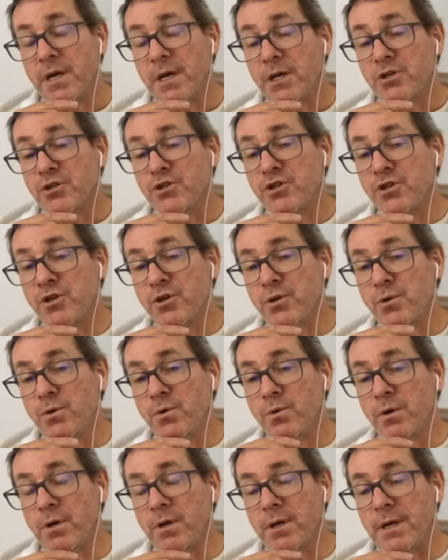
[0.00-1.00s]

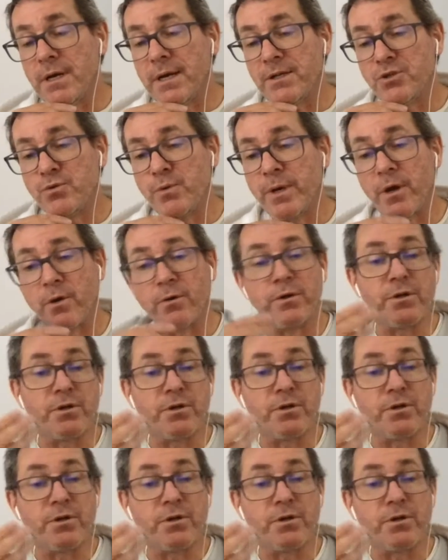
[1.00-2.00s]
So as we go
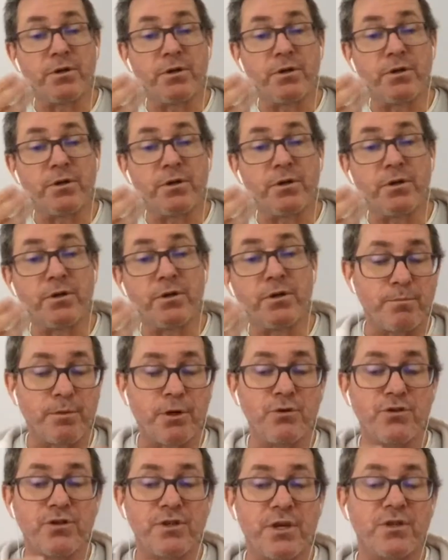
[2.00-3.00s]
into this
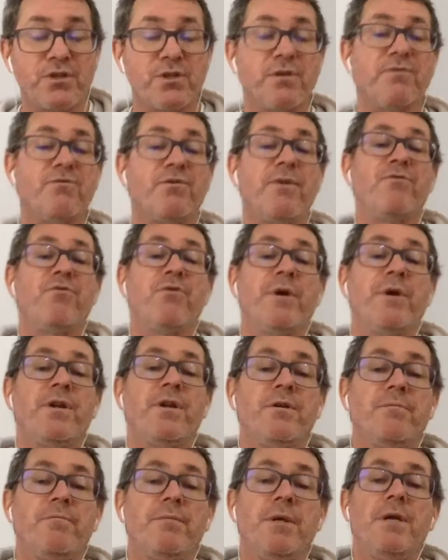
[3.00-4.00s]
process of
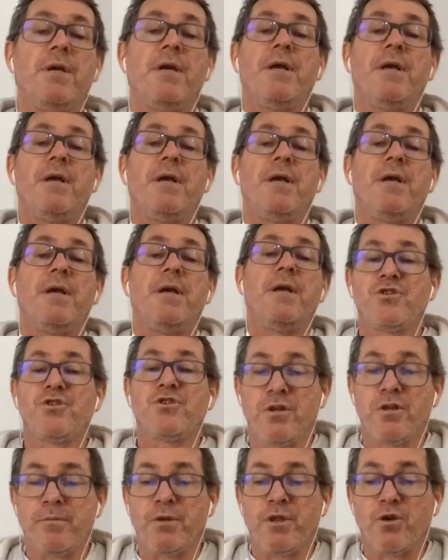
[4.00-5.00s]
referendum, that's
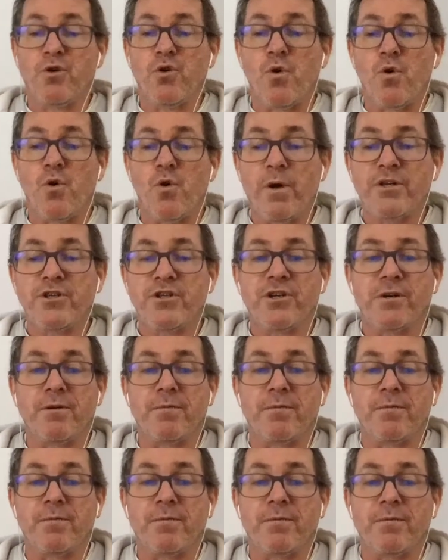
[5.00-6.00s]
going to be the core question.
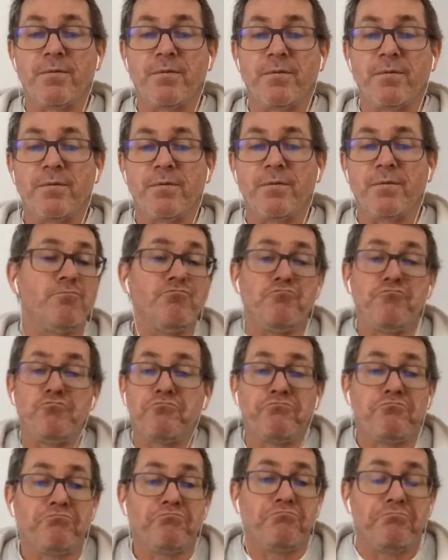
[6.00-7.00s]
And
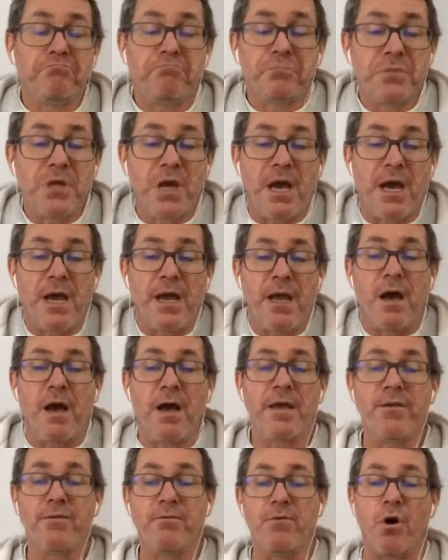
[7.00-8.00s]

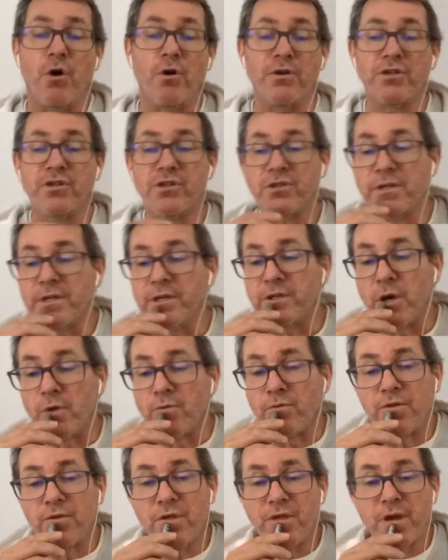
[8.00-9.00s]
I honestly
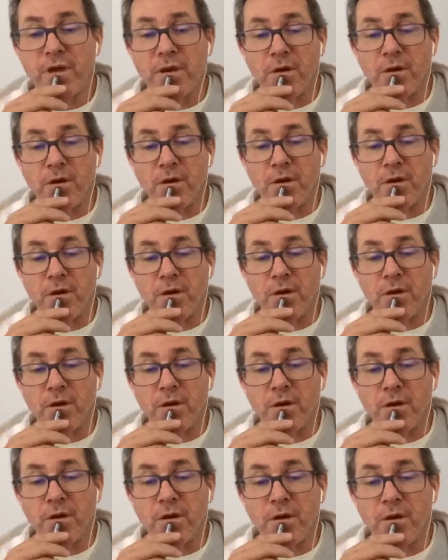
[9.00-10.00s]
don't think we
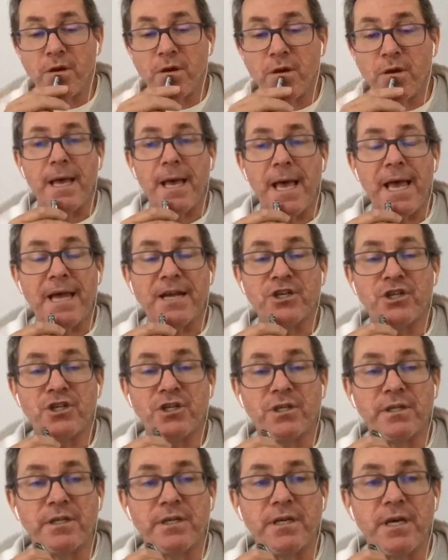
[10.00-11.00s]
can
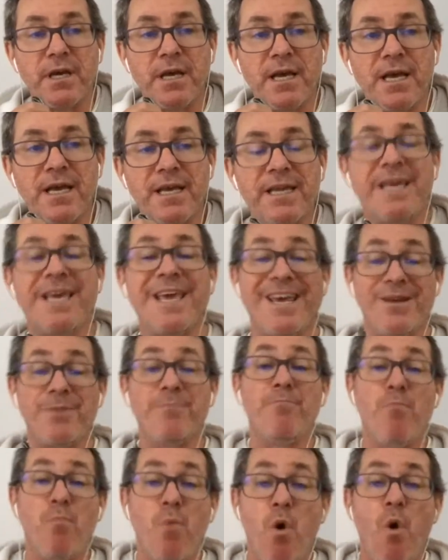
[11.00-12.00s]
actually
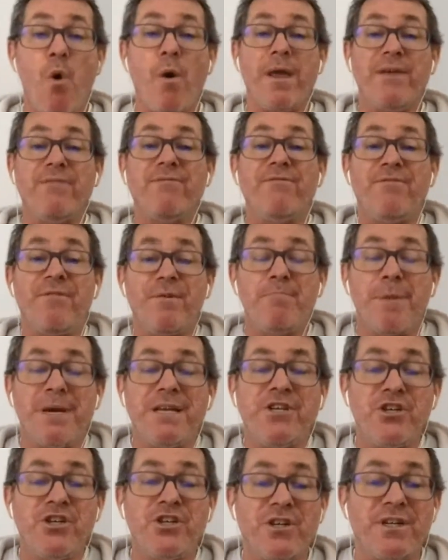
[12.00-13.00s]
get more
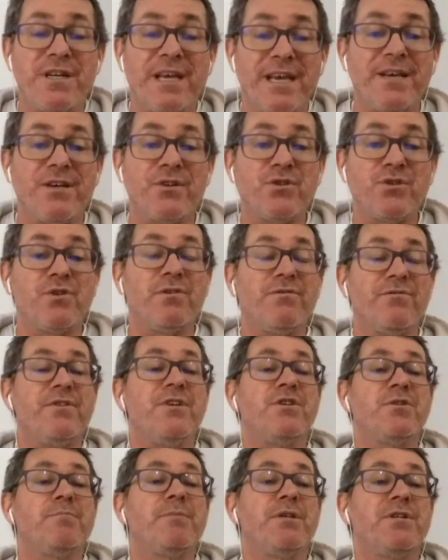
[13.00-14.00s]
information out of
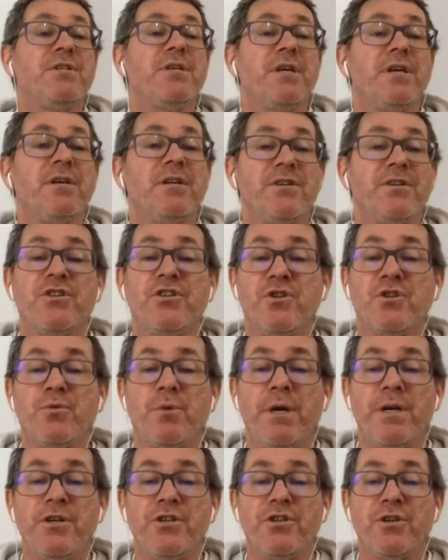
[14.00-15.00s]
this particular
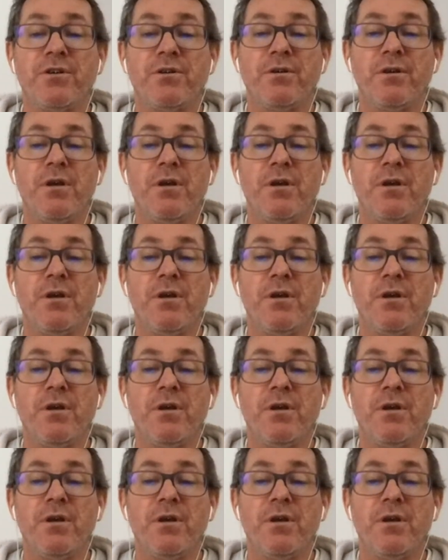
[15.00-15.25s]
situation.